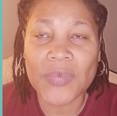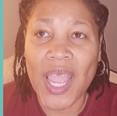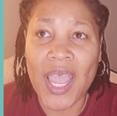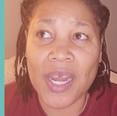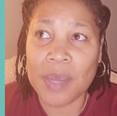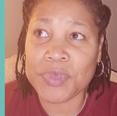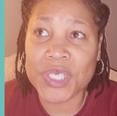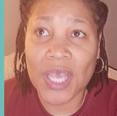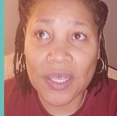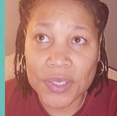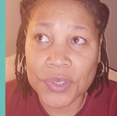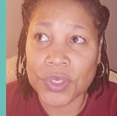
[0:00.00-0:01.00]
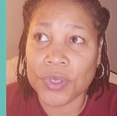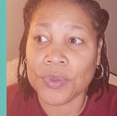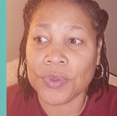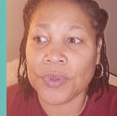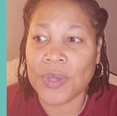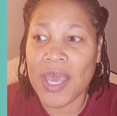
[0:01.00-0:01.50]
And I'm telling
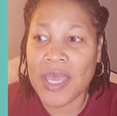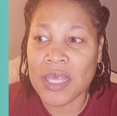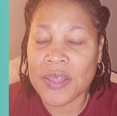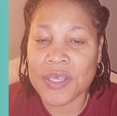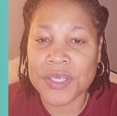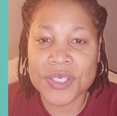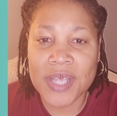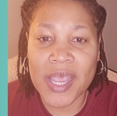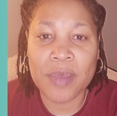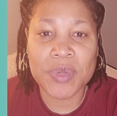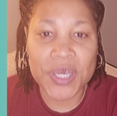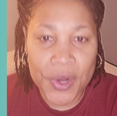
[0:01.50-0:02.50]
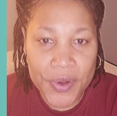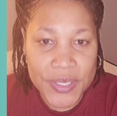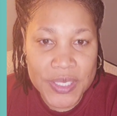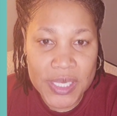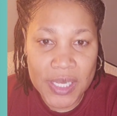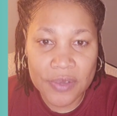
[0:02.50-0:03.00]
you, the same
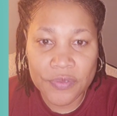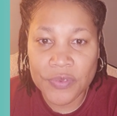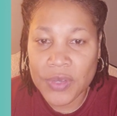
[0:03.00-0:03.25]
narrative,